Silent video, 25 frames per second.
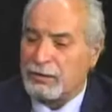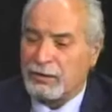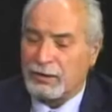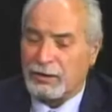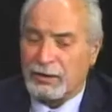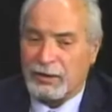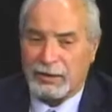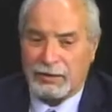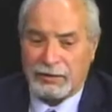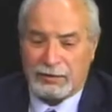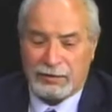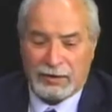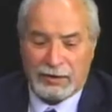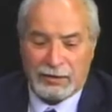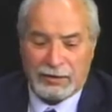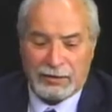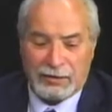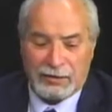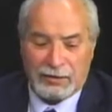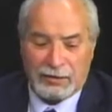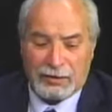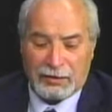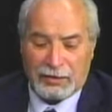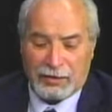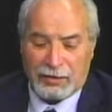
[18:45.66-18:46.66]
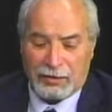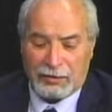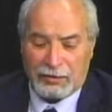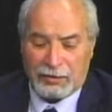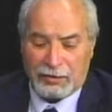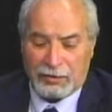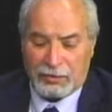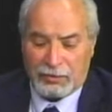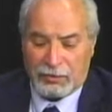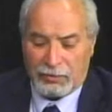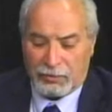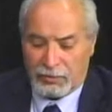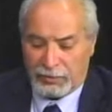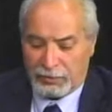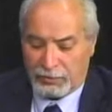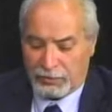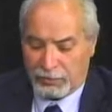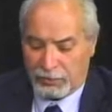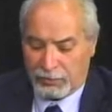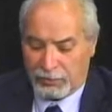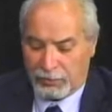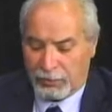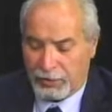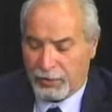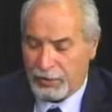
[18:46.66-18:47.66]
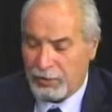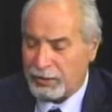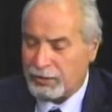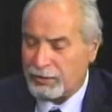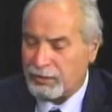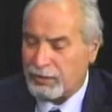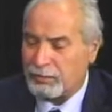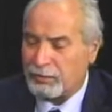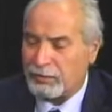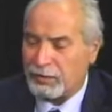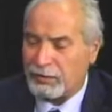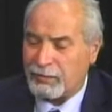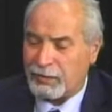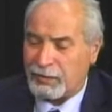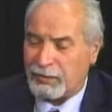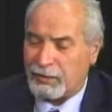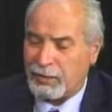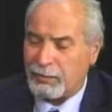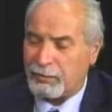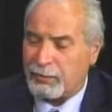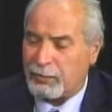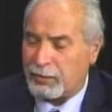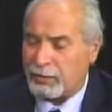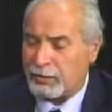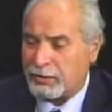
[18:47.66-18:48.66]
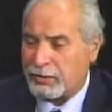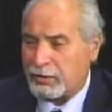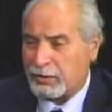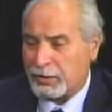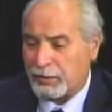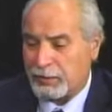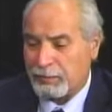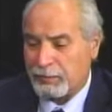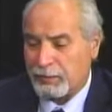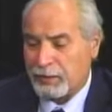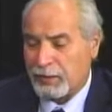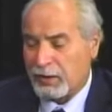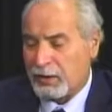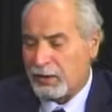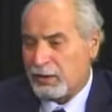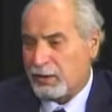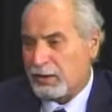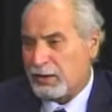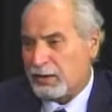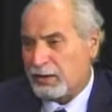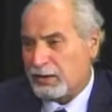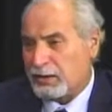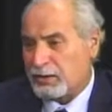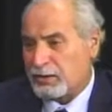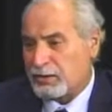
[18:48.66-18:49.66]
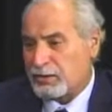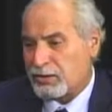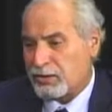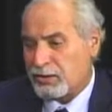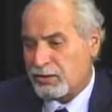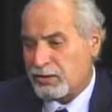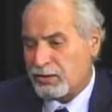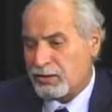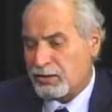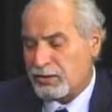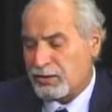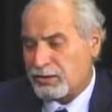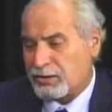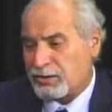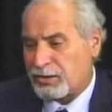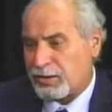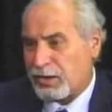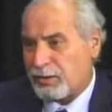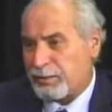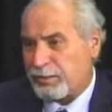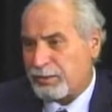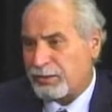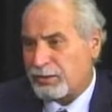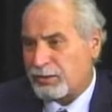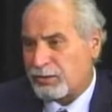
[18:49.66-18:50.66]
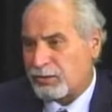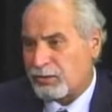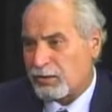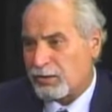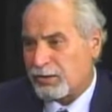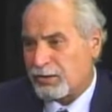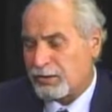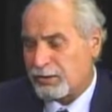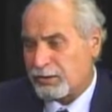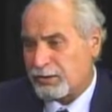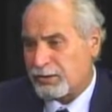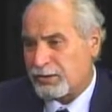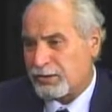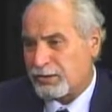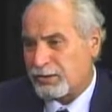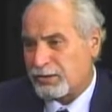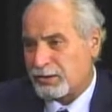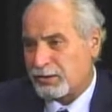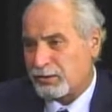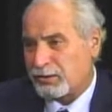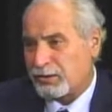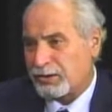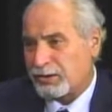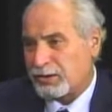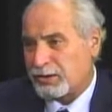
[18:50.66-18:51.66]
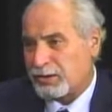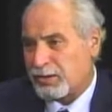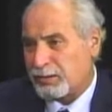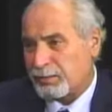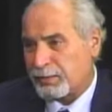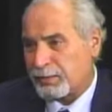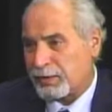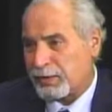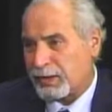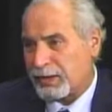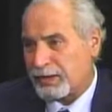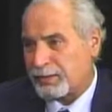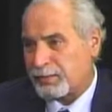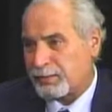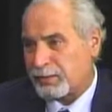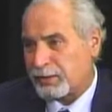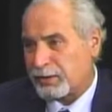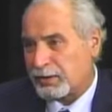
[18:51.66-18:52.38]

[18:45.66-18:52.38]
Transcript: and of course, you hit on something very important here, is stopping the drug use is only the tip of the iceberg.